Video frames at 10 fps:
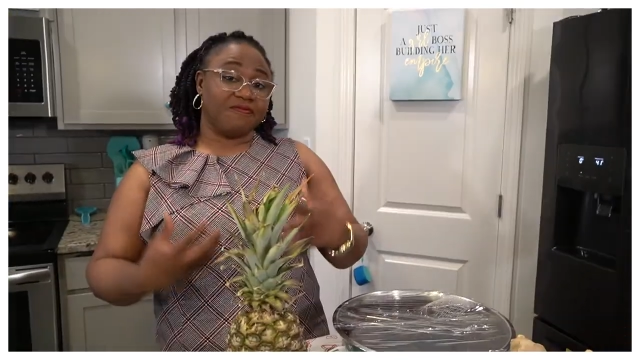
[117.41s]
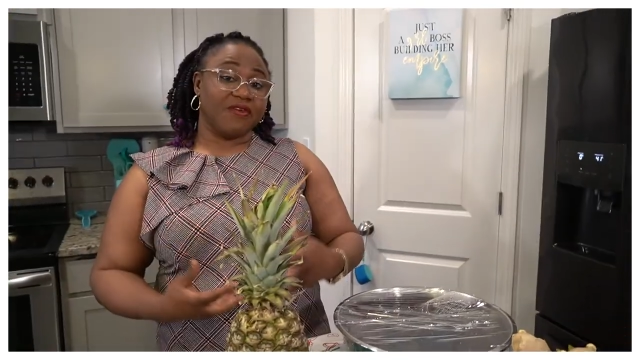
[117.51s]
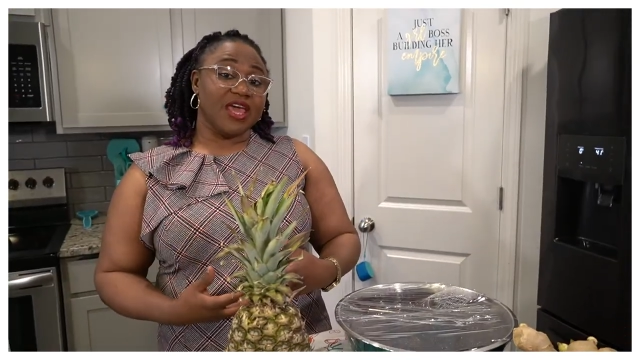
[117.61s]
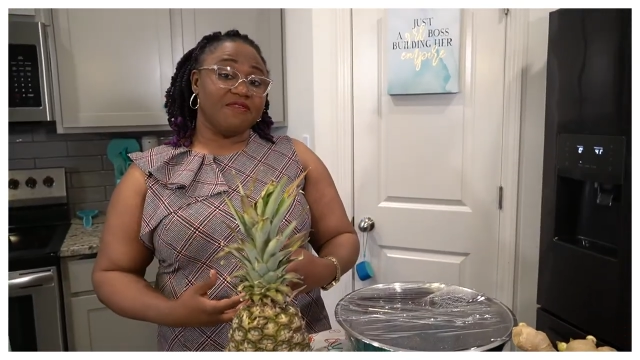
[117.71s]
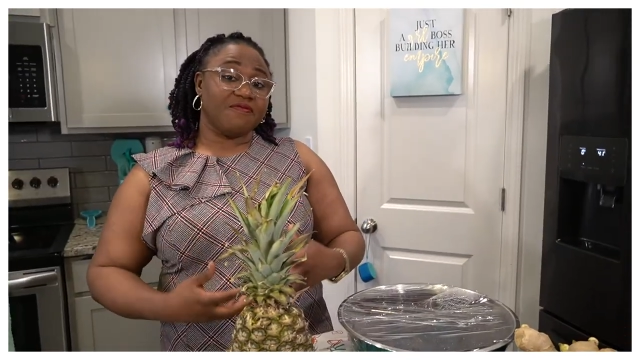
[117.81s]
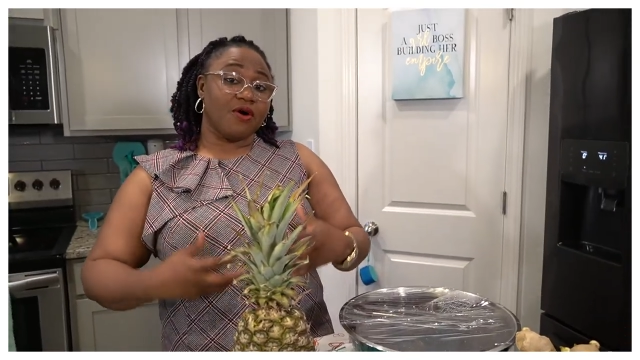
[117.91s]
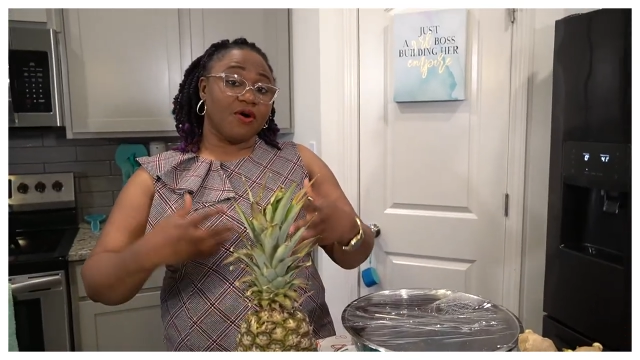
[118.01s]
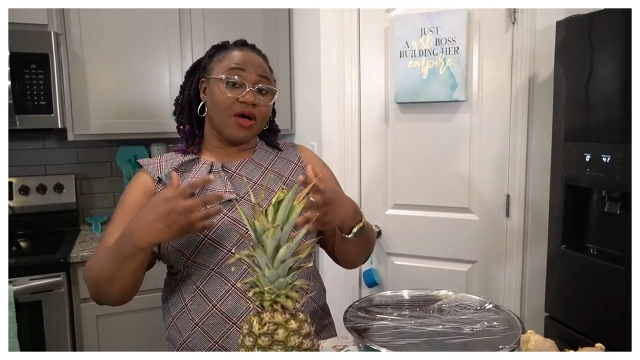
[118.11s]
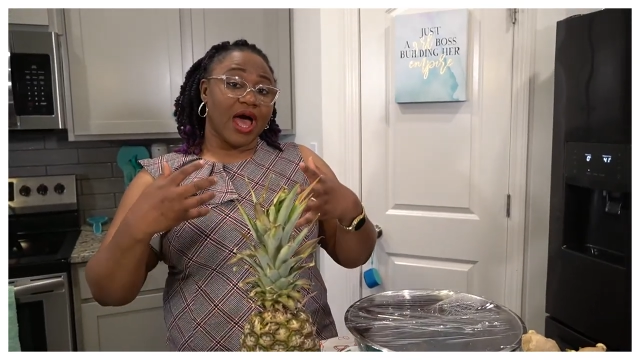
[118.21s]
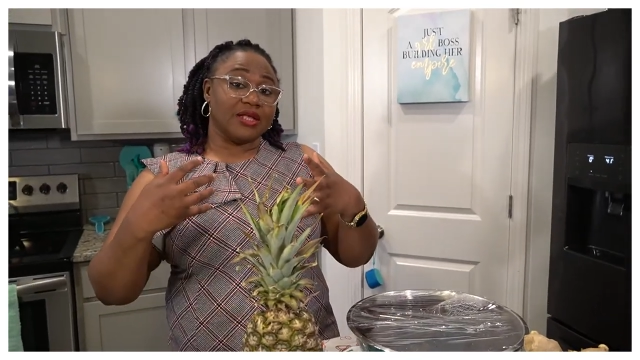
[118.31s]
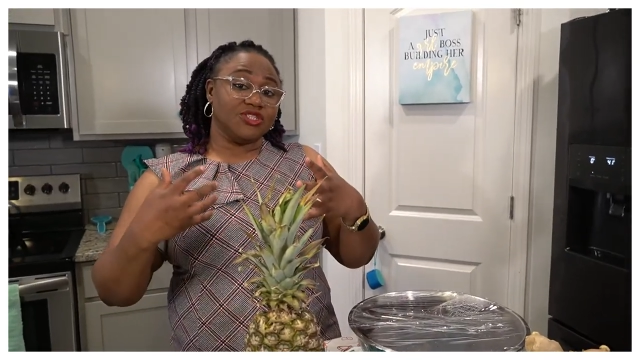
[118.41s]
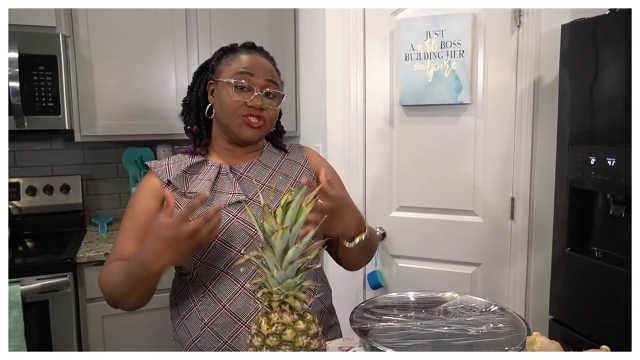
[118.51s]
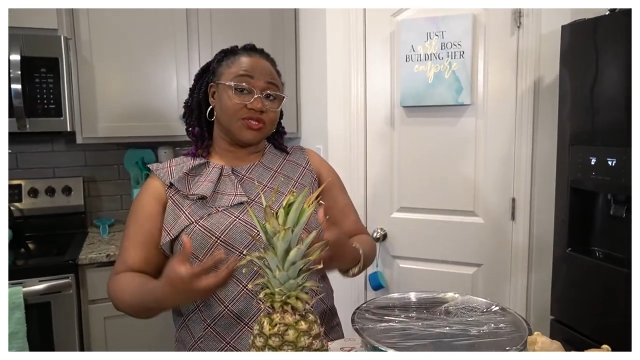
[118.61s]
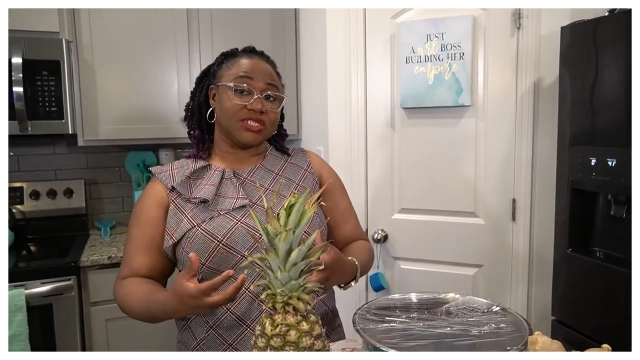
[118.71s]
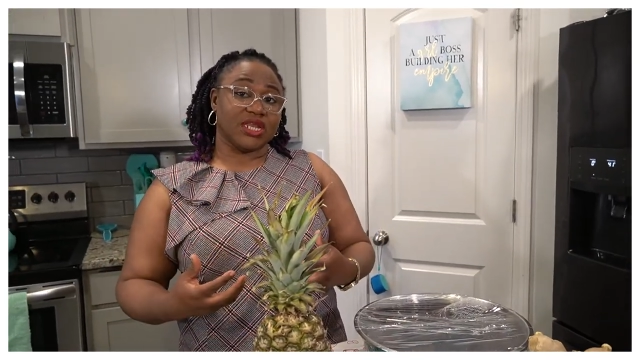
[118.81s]
flavor and
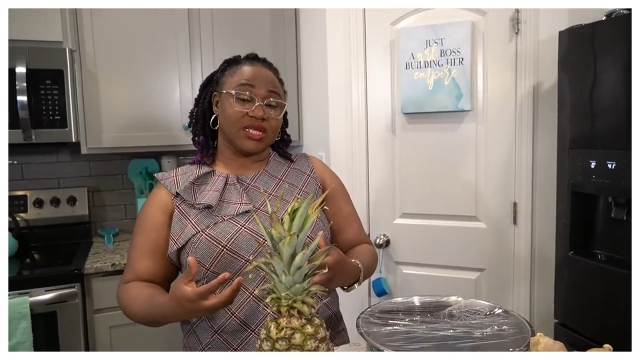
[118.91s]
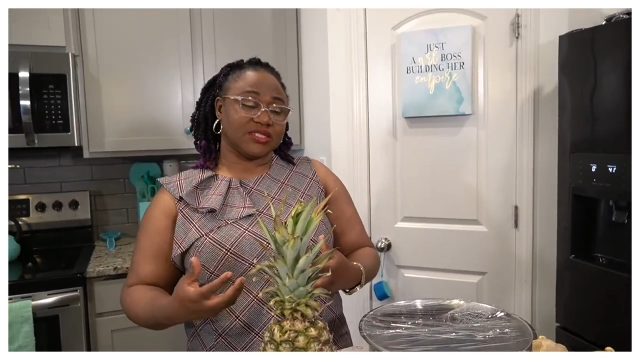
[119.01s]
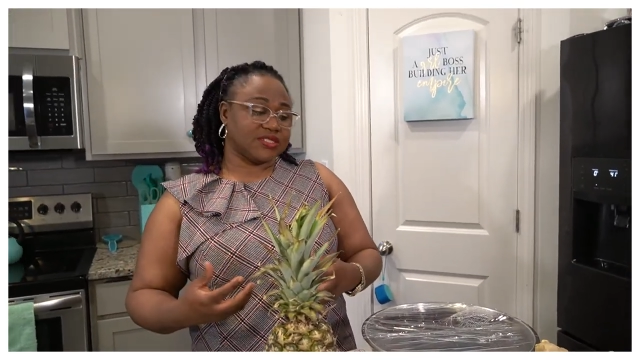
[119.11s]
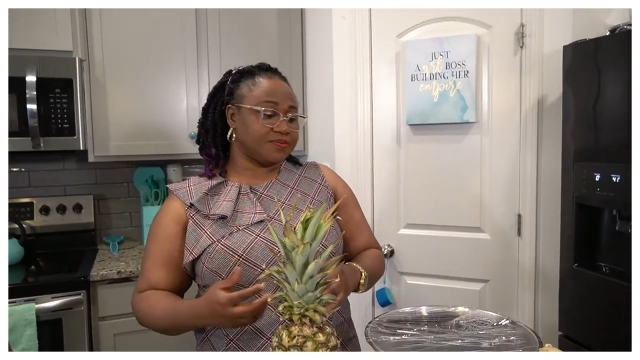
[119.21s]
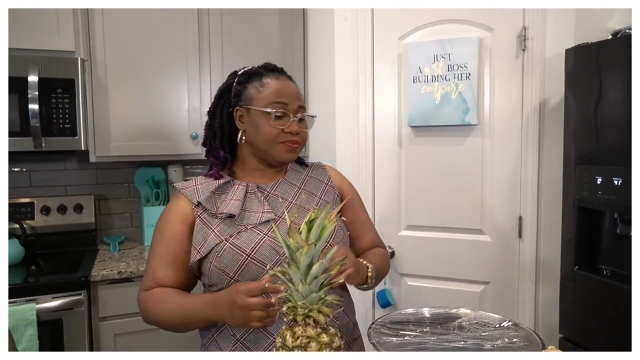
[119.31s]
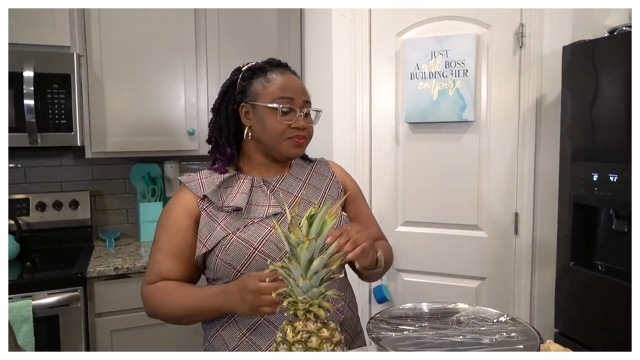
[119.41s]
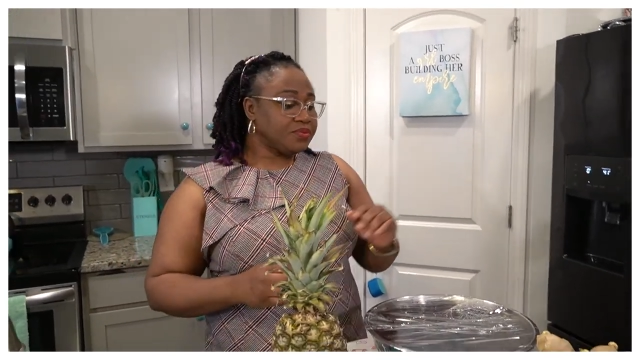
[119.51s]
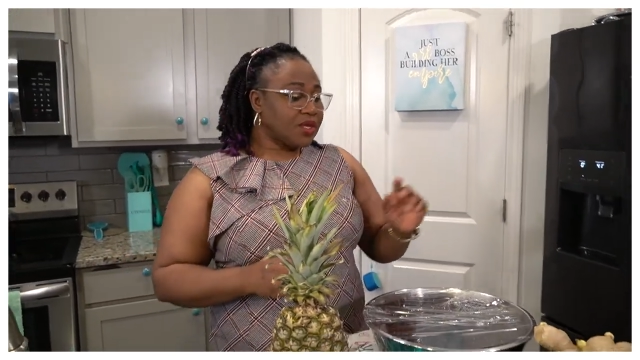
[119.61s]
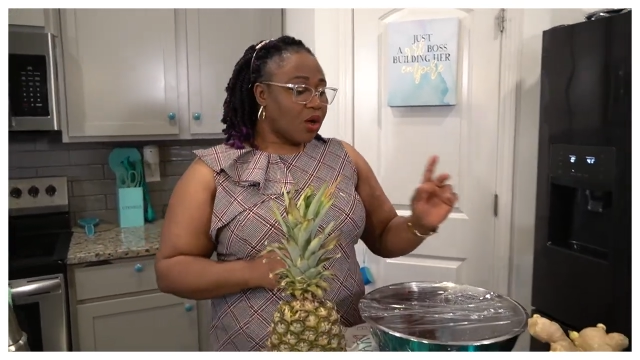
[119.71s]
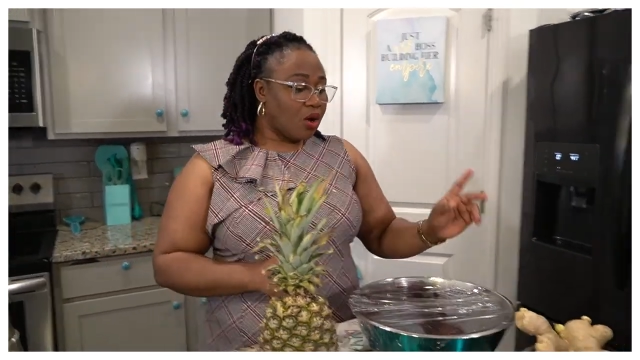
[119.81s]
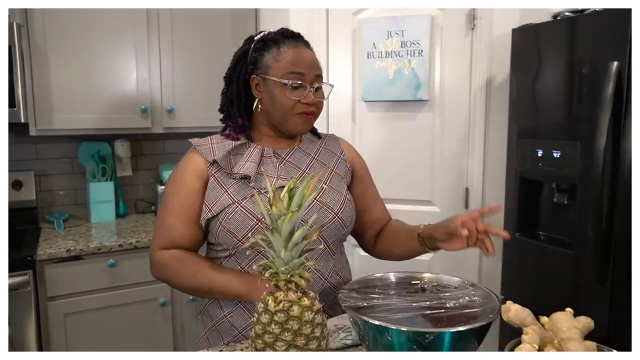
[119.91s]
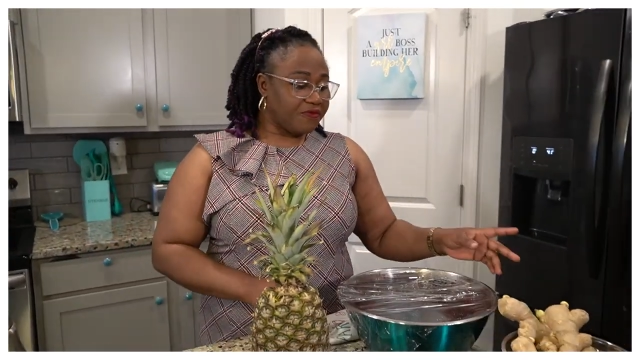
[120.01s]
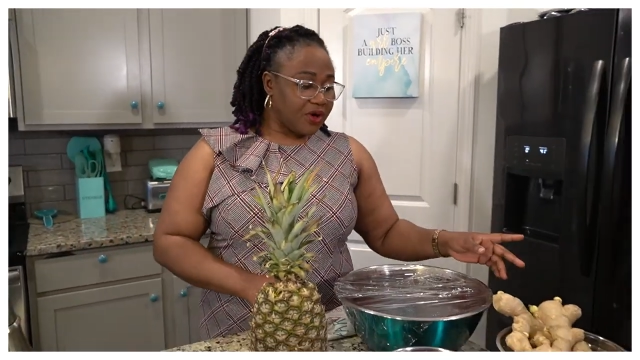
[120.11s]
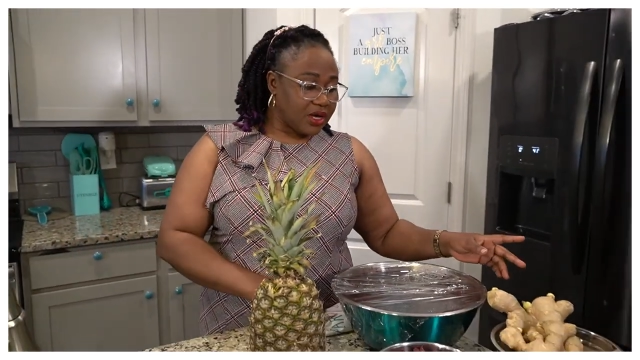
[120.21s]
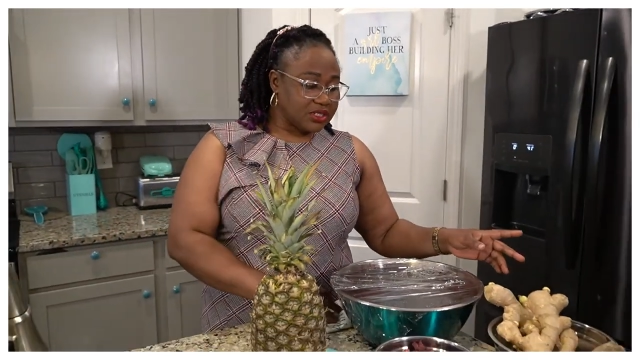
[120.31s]
juiciness. Of
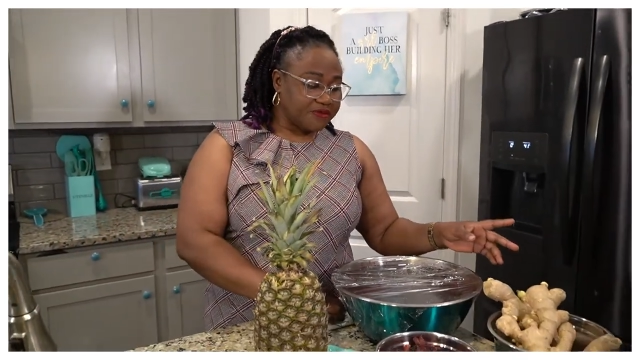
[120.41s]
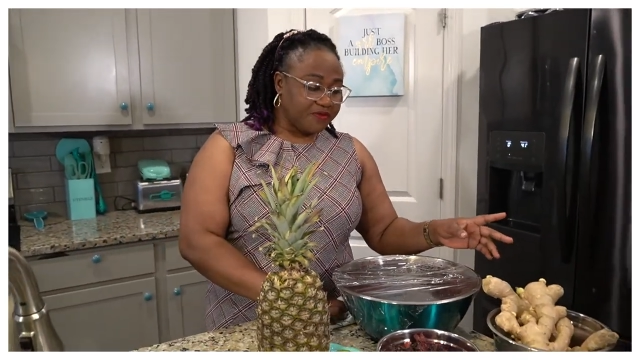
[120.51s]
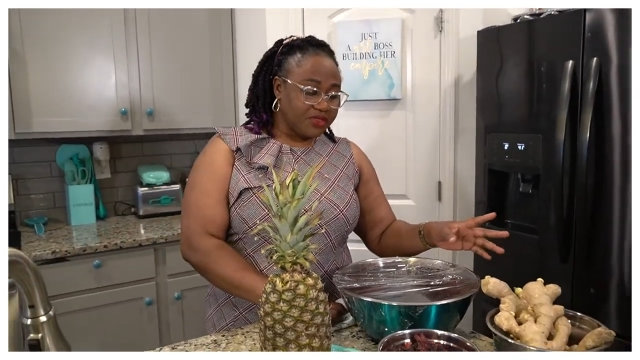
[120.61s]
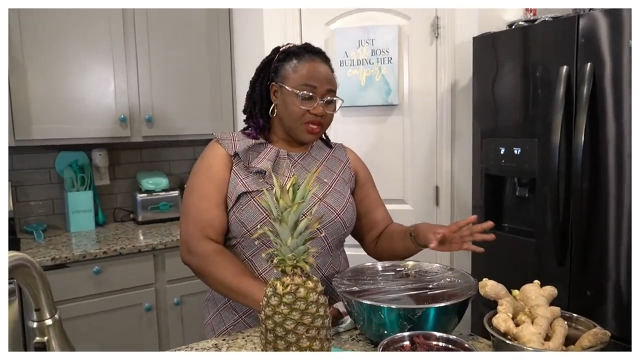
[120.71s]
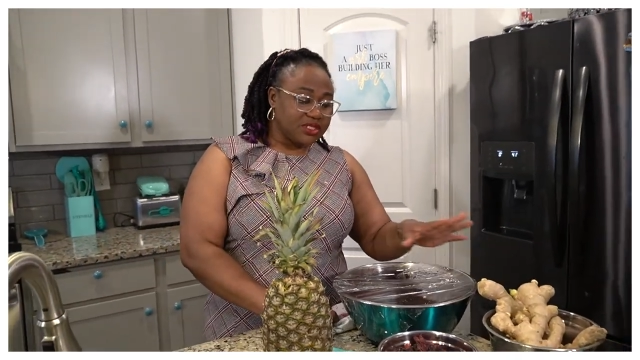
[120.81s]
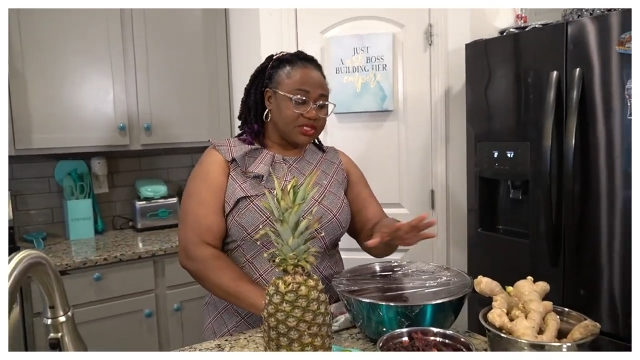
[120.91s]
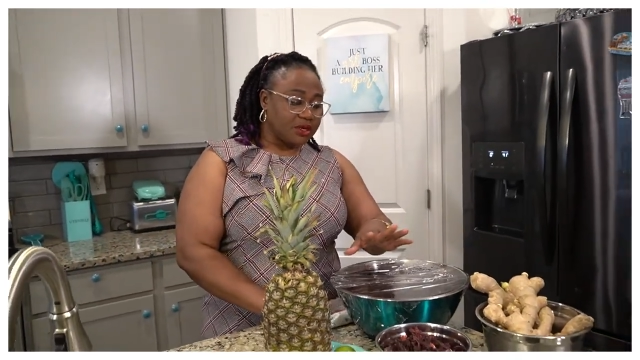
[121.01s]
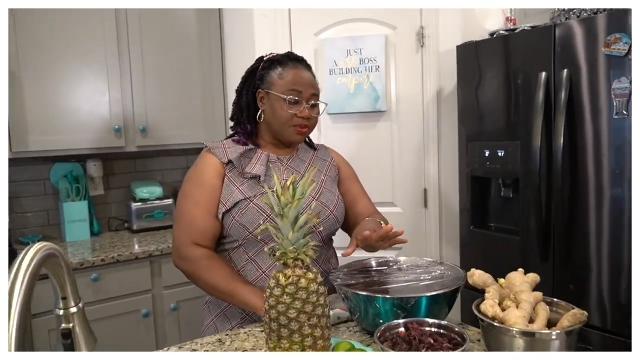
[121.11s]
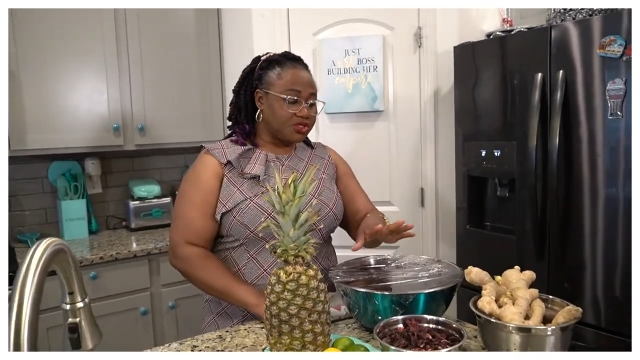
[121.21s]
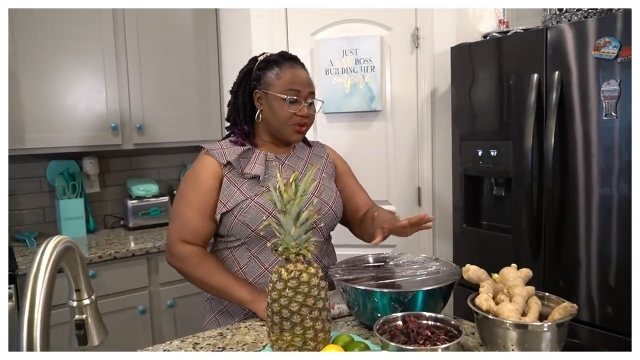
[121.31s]
course, for this Zobo